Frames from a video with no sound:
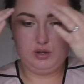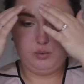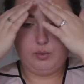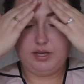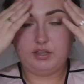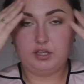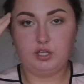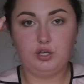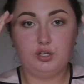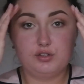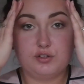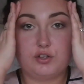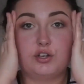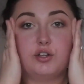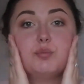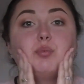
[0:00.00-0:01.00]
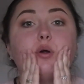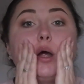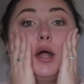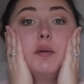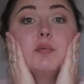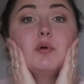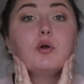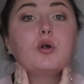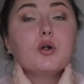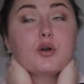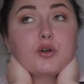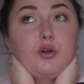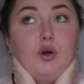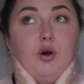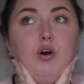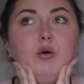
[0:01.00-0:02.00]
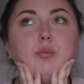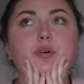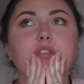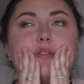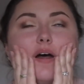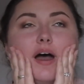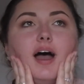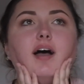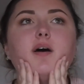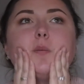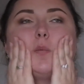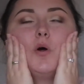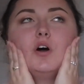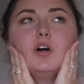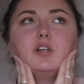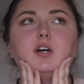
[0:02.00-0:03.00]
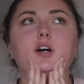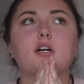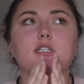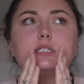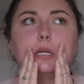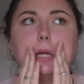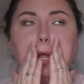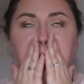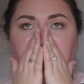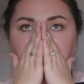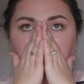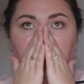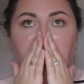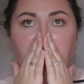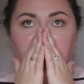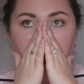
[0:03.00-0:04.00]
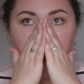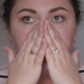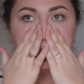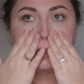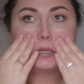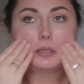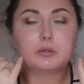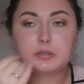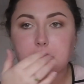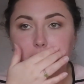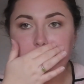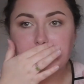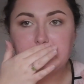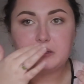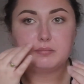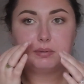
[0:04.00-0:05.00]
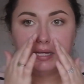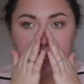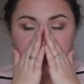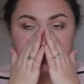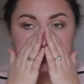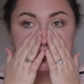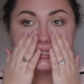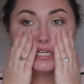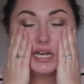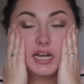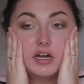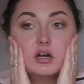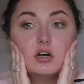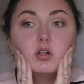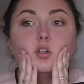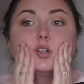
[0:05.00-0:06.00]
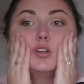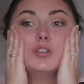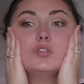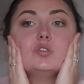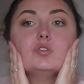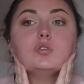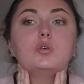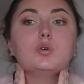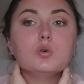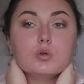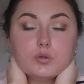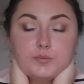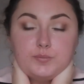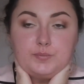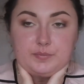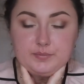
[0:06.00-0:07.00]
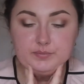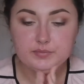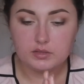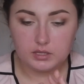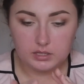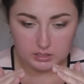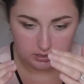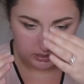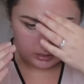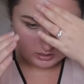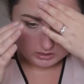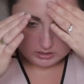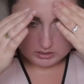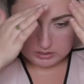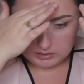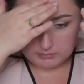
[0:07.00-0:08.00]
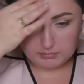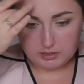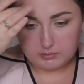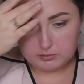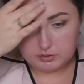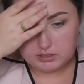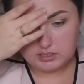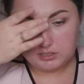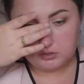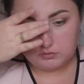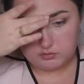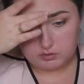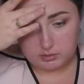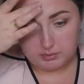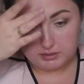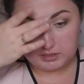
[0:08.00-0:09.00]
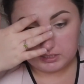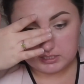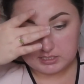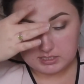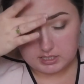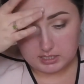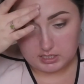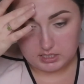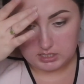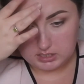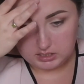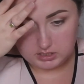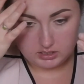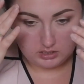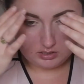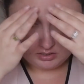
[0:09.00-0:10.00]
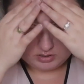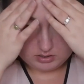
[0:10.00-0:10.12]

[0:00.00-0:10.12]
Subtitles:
whether you use a good primer or not with that product, I don't think you'd be able to tell. So, but I'm just kind of rubbing this in